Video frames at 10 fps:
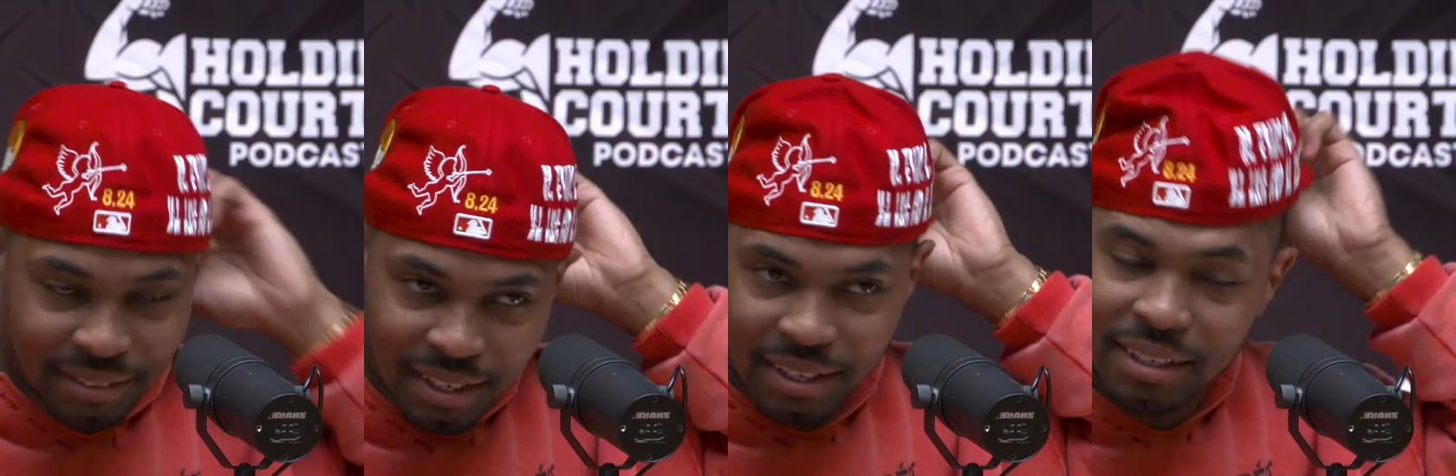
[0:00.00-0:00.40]

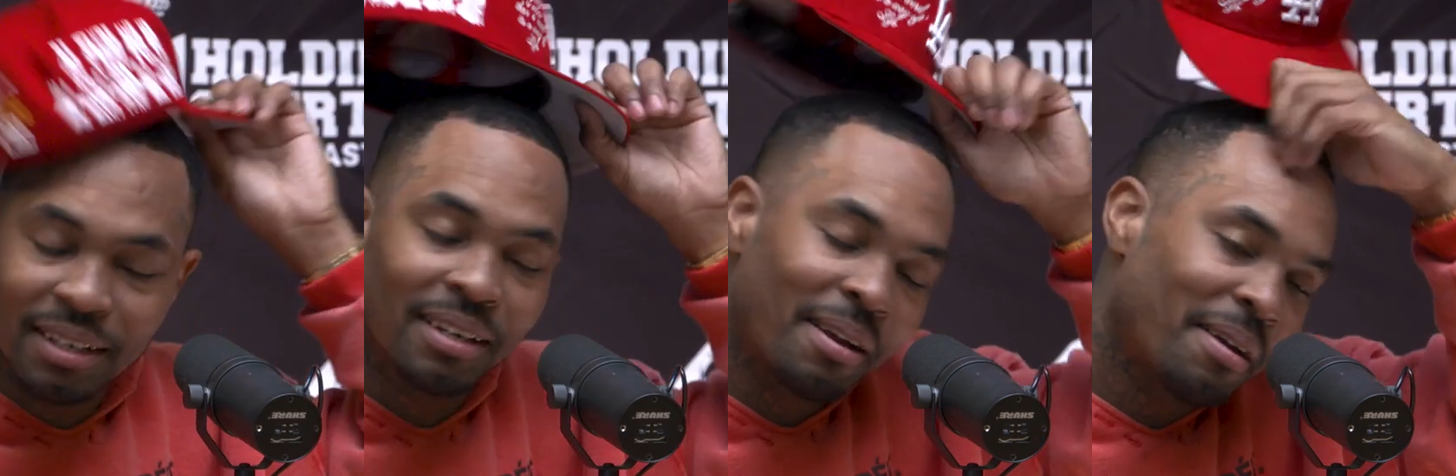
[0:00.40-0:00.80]
Yeah,
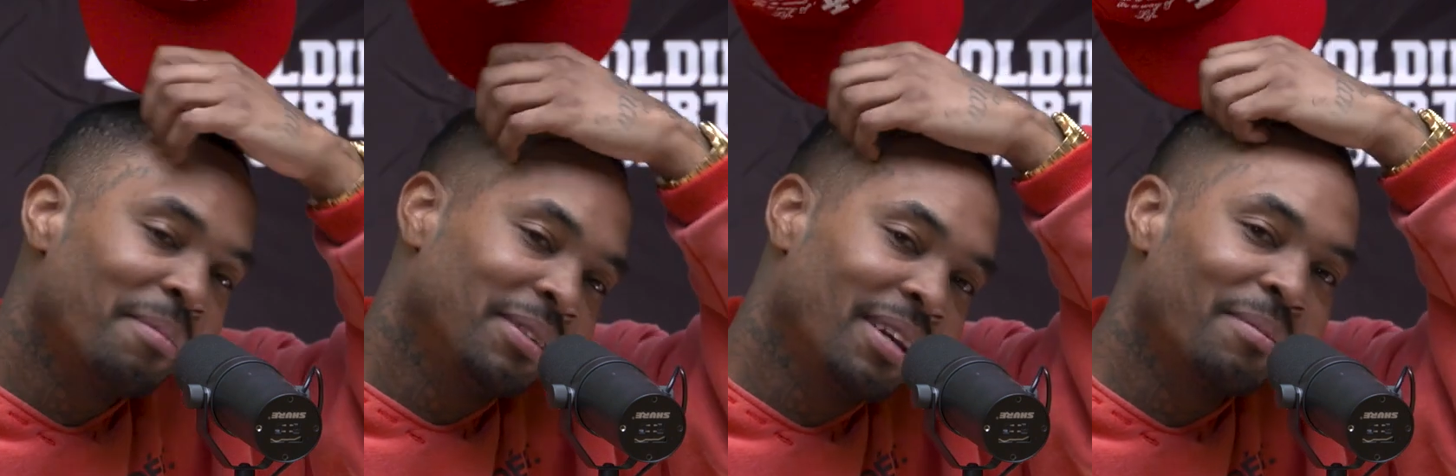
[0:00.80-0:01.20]
yeah. I,
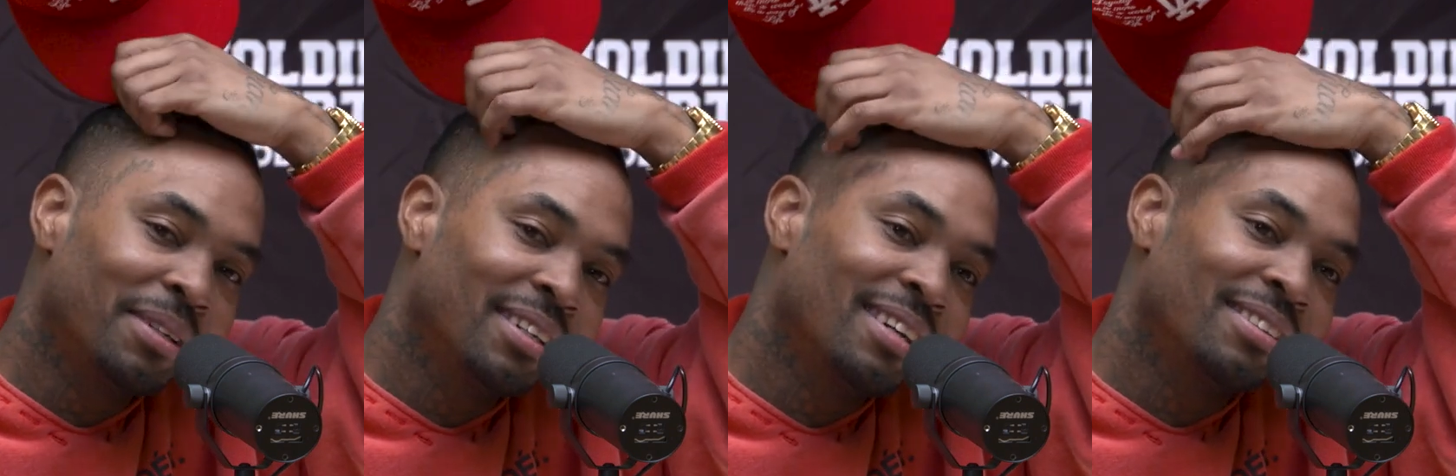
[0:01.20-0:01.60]
am gonna
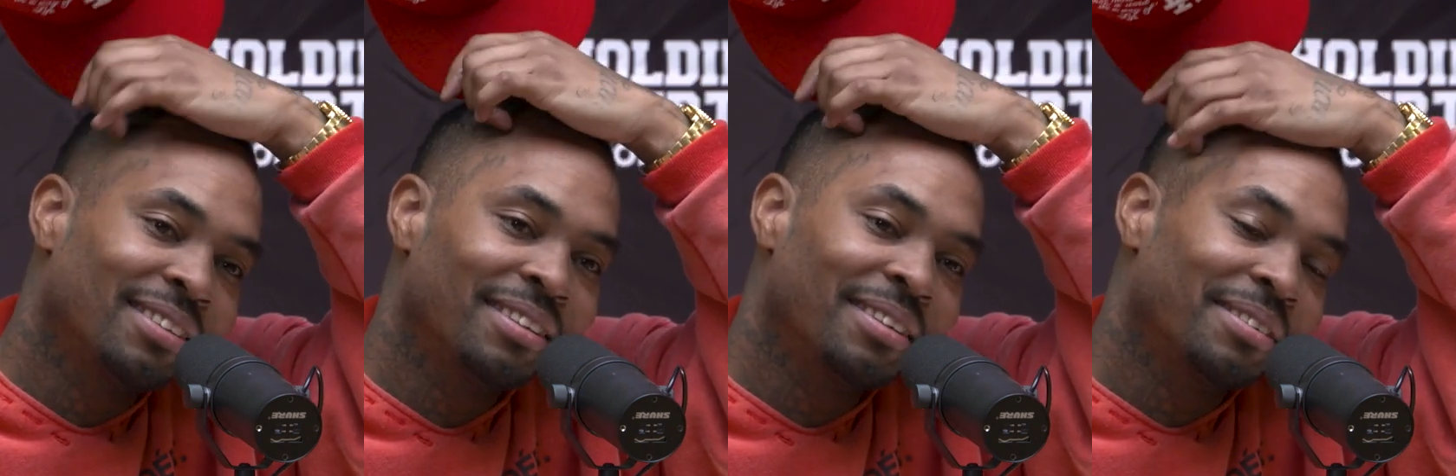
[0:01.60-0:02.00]
get out
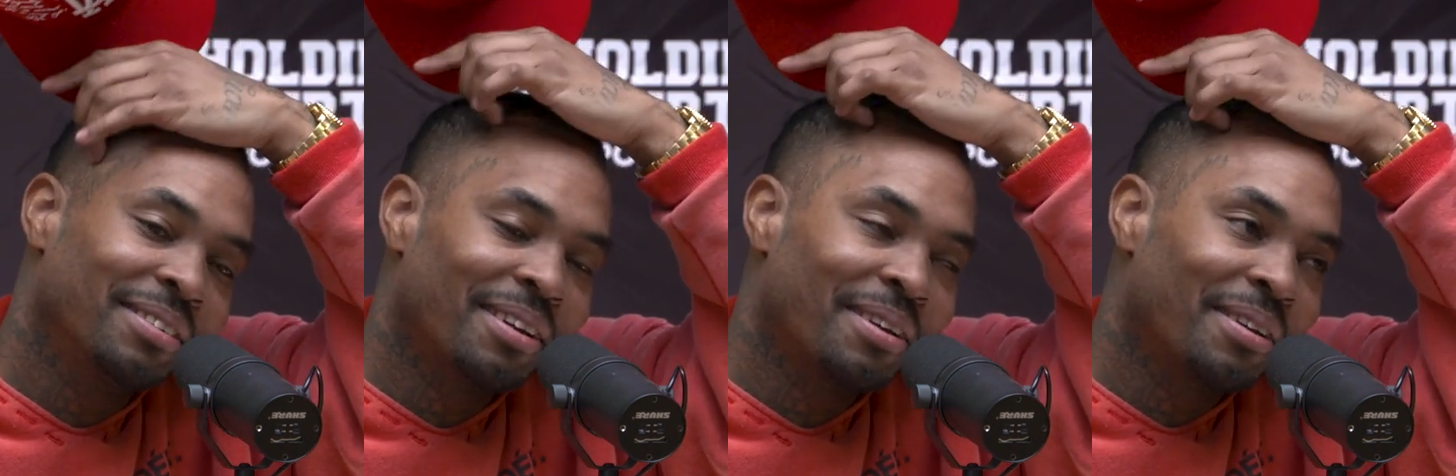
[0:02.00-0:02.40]
there. you ever thought